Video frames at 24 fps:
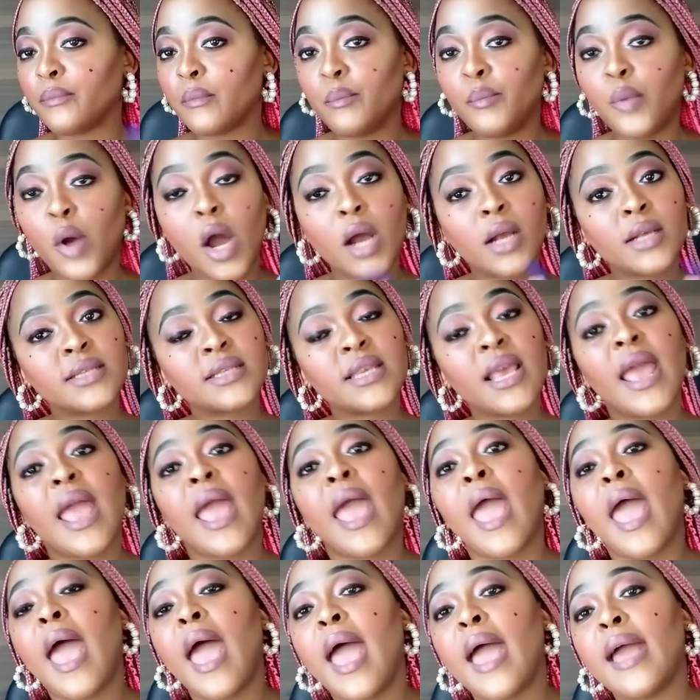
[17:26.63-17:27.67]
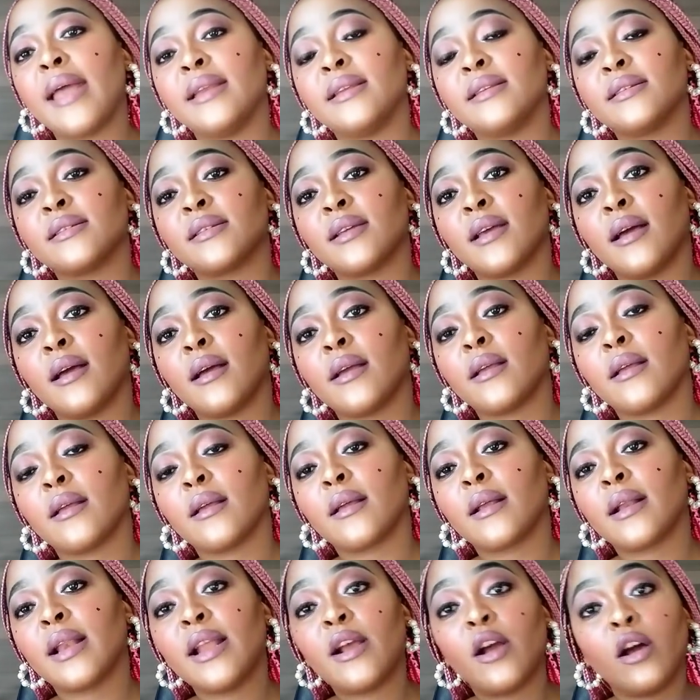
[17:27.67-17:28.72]
box and
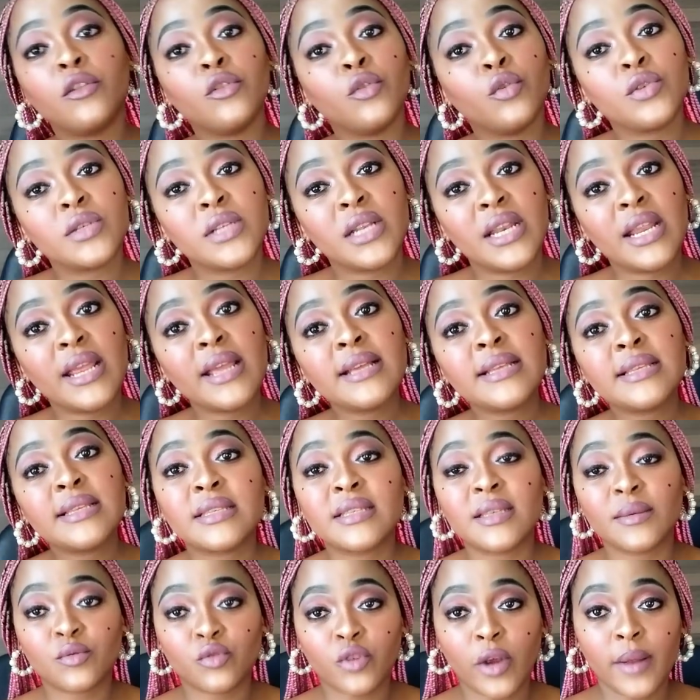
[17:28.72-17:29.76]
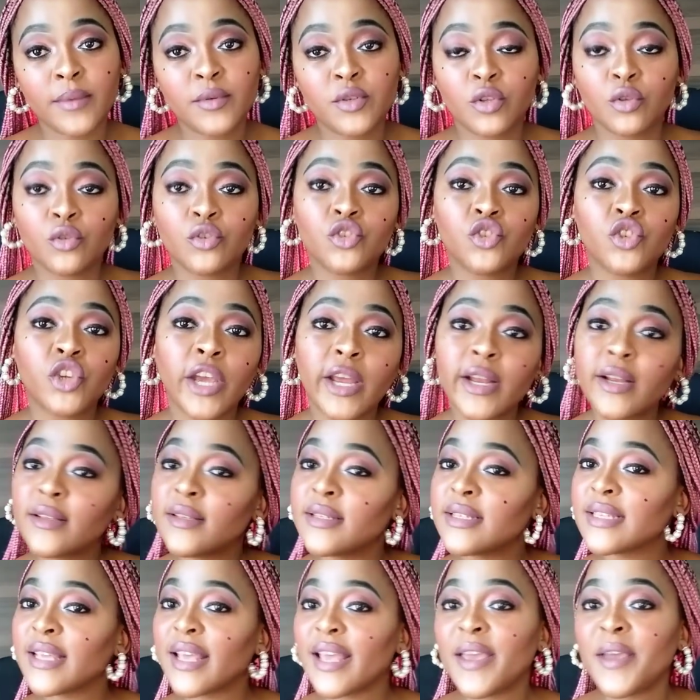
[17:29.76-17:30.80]
click on those links, subscribe to those
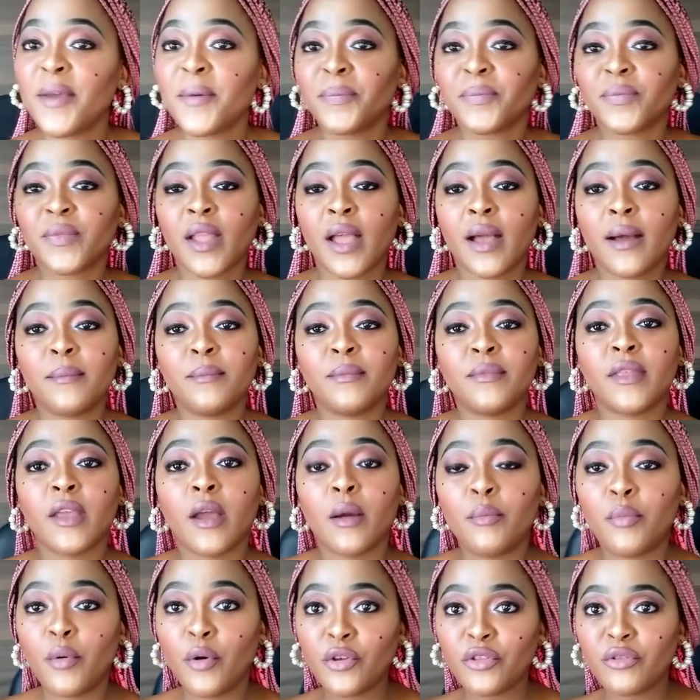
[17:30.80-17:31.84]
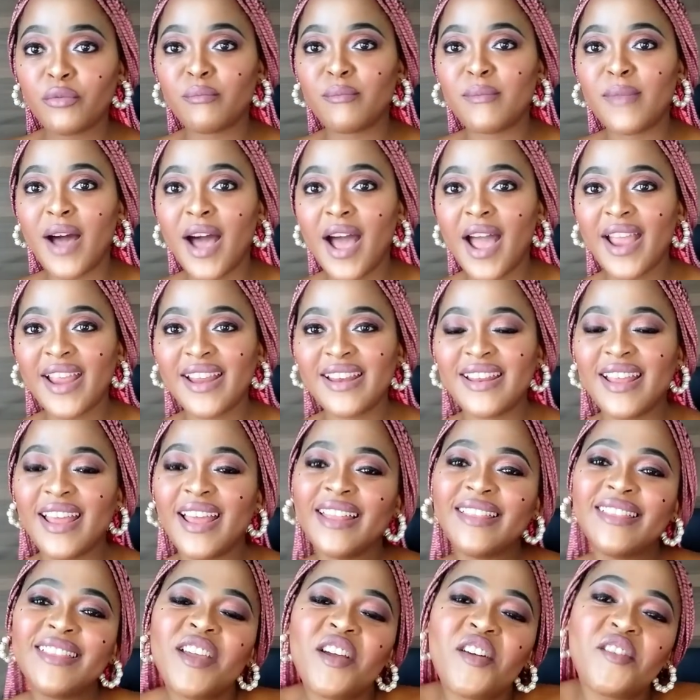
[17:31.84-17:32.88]
channels. They are both mine
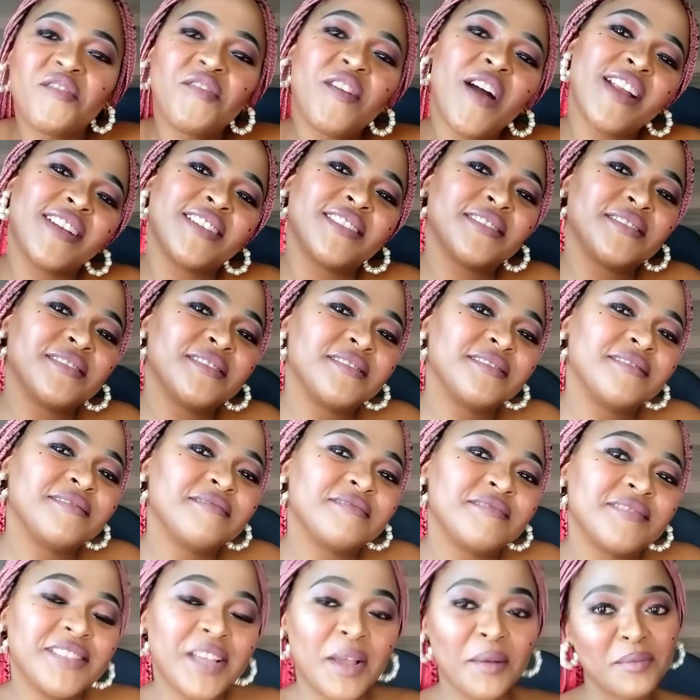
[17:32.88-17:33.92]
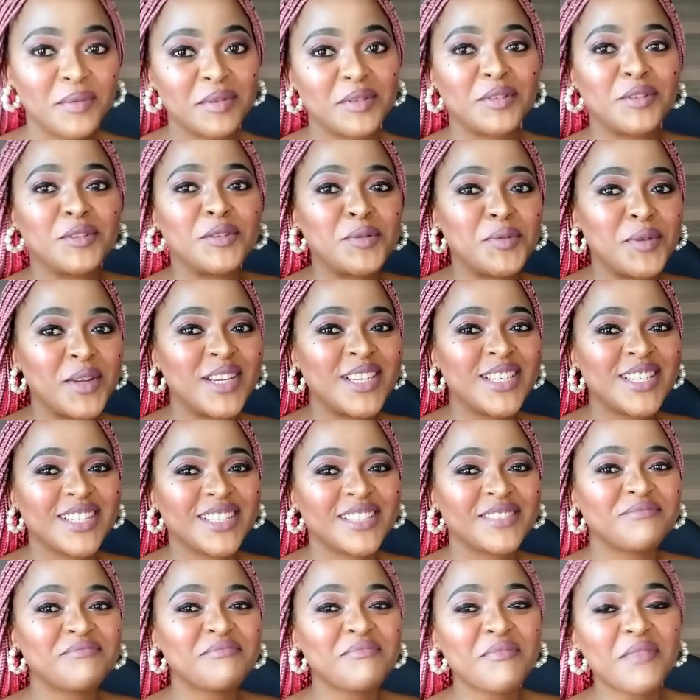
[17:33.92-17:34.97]
and they are fun type of
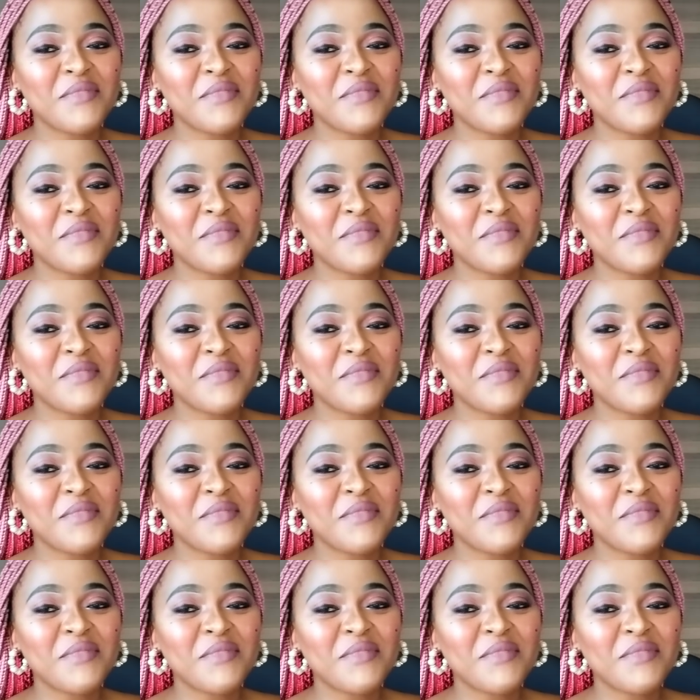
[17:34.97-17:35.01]
situation,